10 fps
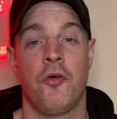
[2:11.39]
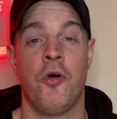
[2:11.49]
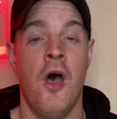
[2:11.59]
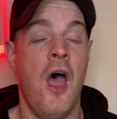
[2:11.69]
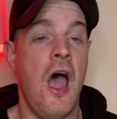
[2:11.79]

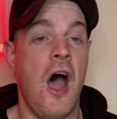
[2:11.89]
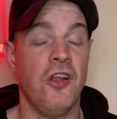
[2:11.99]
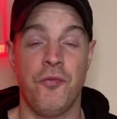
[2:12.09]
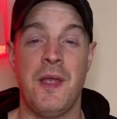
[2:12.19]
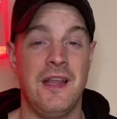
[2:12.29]
So
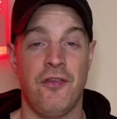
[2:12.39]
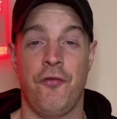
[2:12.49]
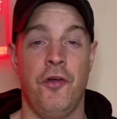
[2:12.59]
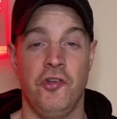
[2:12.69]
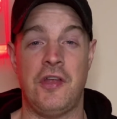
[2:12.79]
I'm just making this a
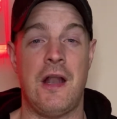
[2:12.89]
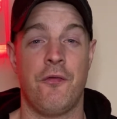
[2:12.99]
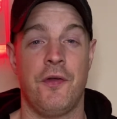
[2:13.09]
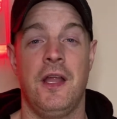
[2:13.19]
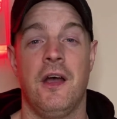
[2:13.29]
fun
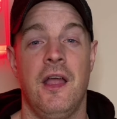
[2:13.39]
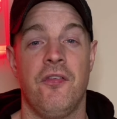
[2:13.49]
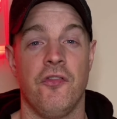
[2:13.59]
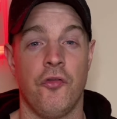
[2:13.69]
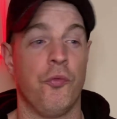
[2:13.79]
channel for you
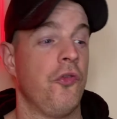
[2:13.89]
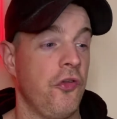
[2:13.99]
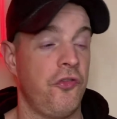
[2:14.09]
guys and to,